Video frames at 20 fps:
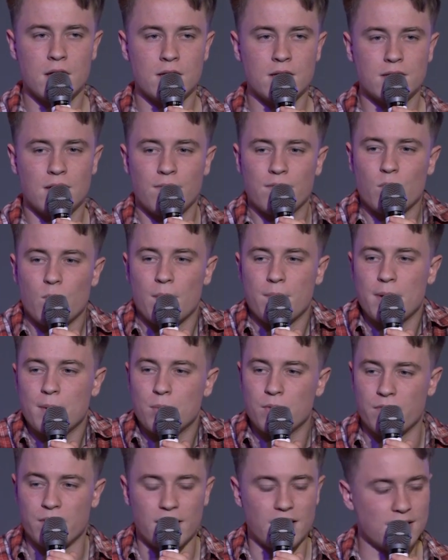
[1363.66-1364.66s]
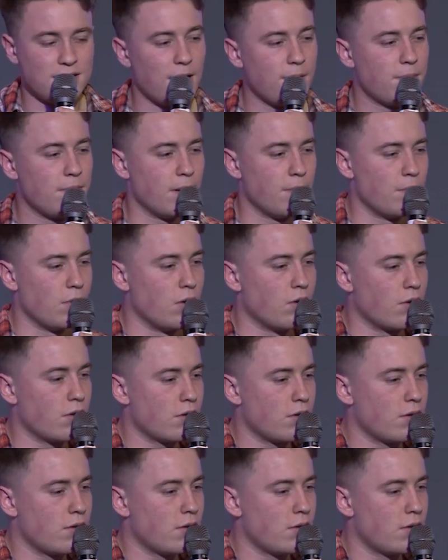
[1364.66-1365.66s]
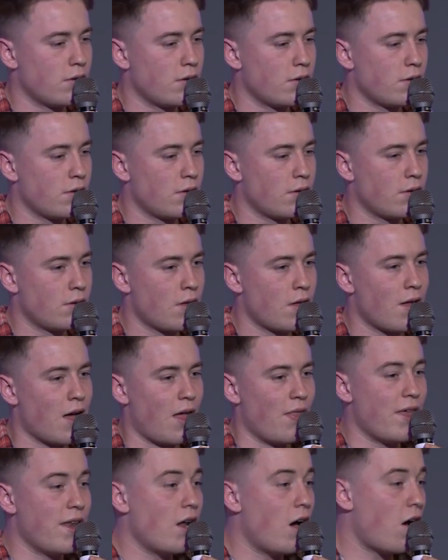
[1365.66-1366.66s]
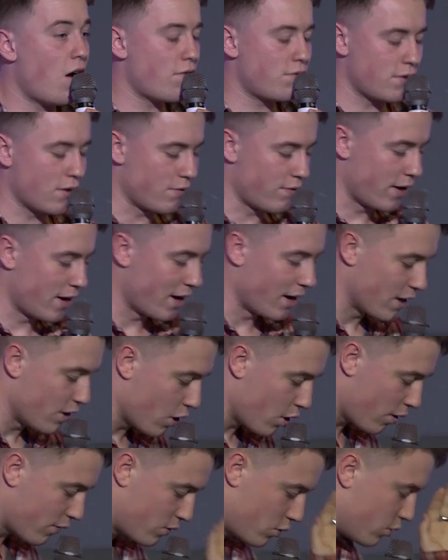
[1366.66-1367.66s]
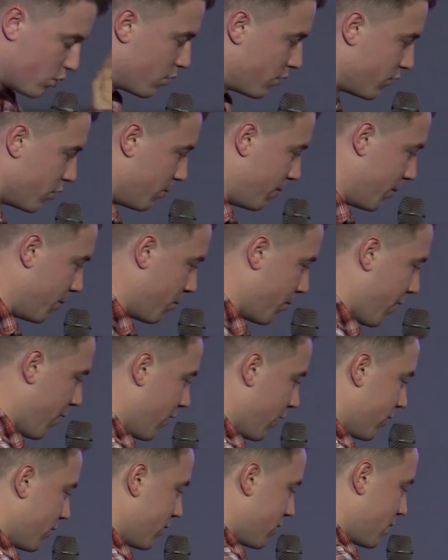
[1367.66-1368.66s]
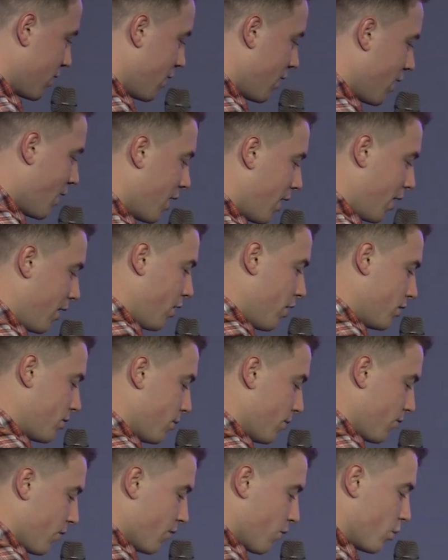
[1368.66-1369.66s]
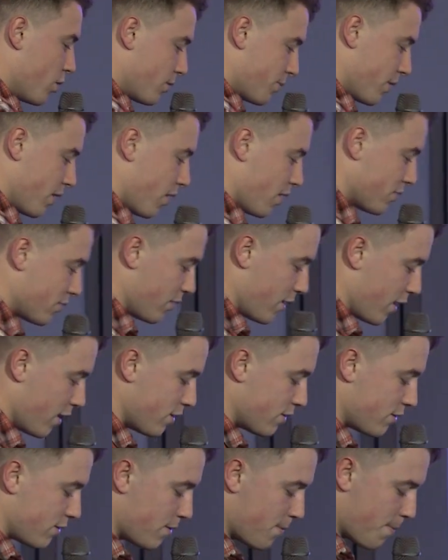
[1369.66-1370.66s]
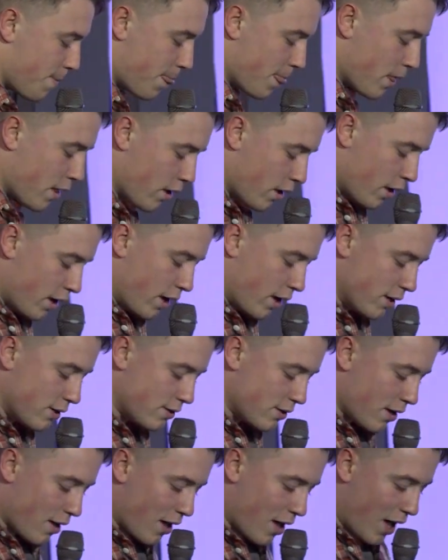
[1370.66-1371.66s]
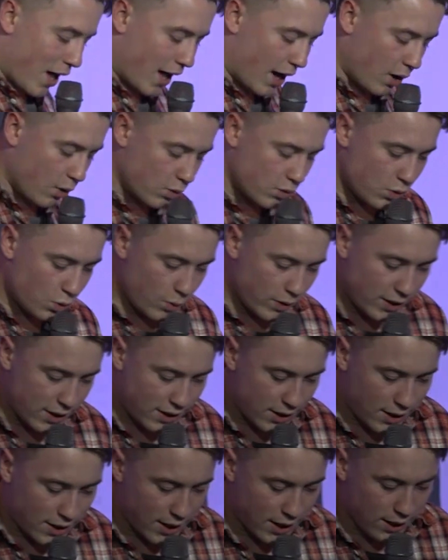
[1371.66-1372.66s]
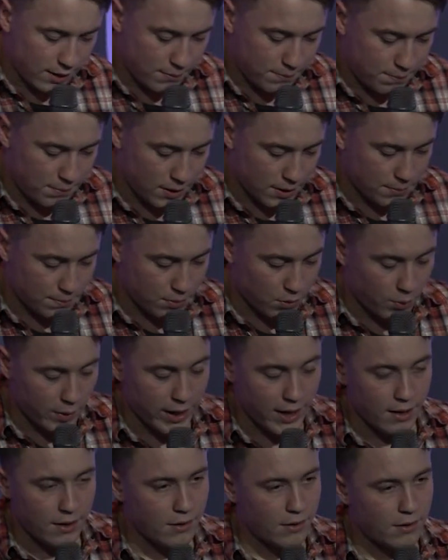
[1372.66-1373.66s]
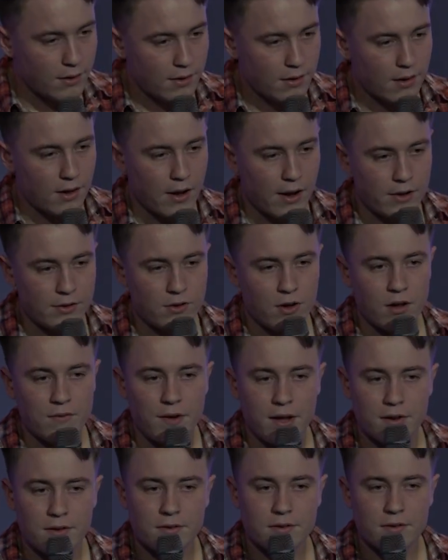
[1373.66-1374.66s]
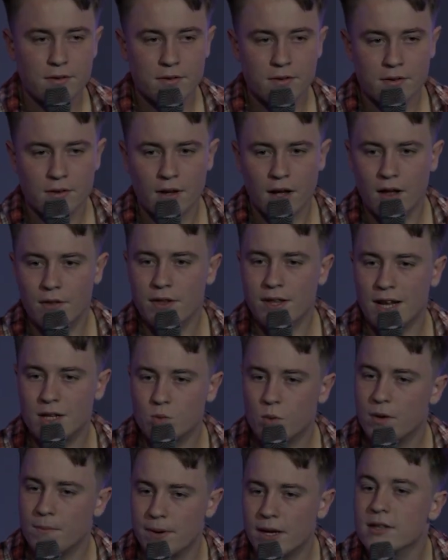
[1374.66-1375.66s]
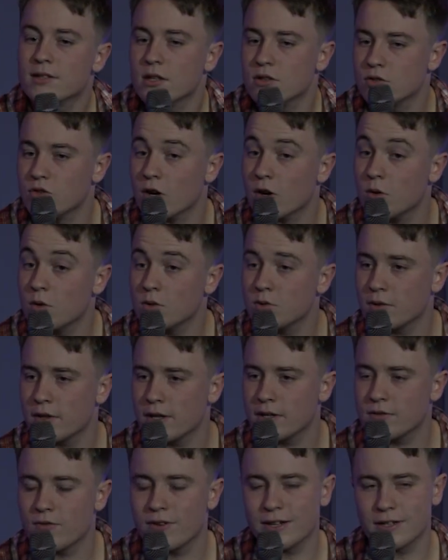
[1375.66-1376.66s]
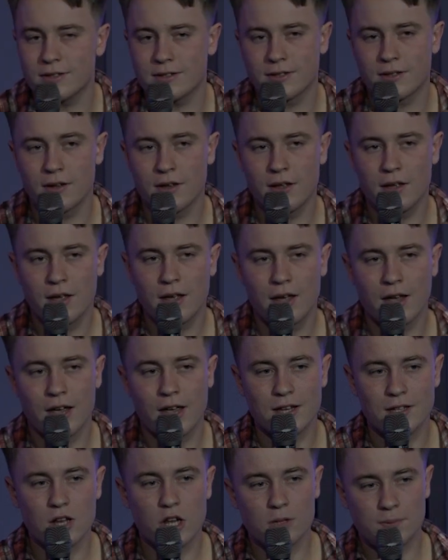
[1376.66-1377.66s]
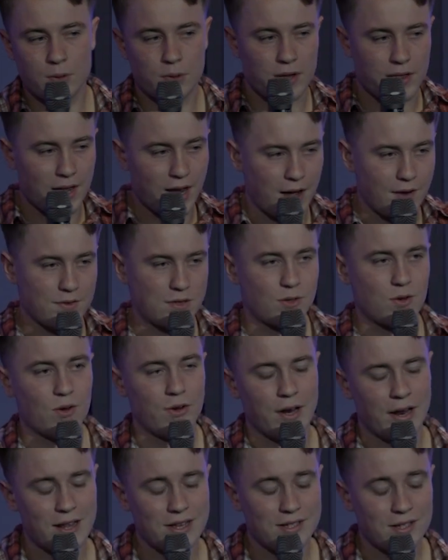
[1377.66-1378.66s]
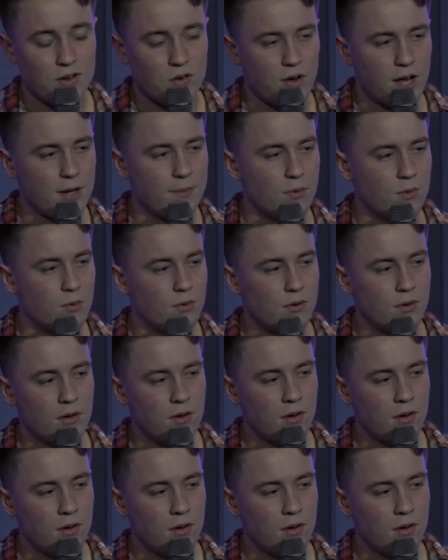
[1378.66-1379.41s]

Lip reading: something where people feel accepted and belonged? And then after the event, and I know I've talked to a few people about this, I know some of you have always been asking this, is how do we keep people in at our events? I think that's one of the biggest struggles of these events, is loads of people give their lives to God, and it's incredible.